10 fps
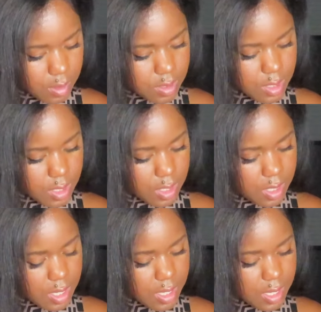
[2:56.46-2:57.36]

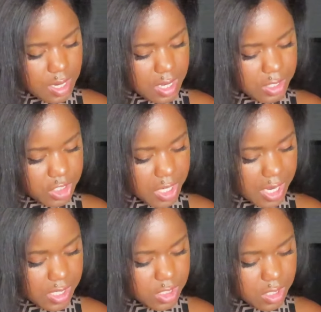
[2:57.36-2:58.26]
seen any
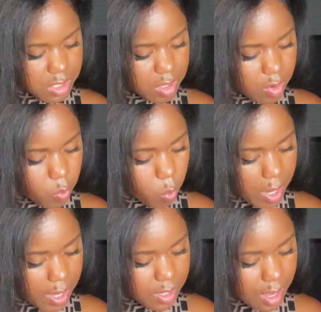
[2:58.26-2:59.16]
change in your
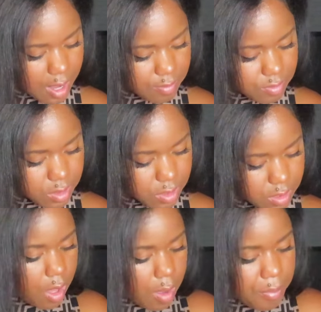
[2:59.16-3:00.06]
weight
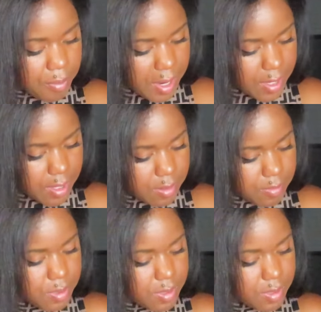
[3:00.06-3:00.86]
after a breakup?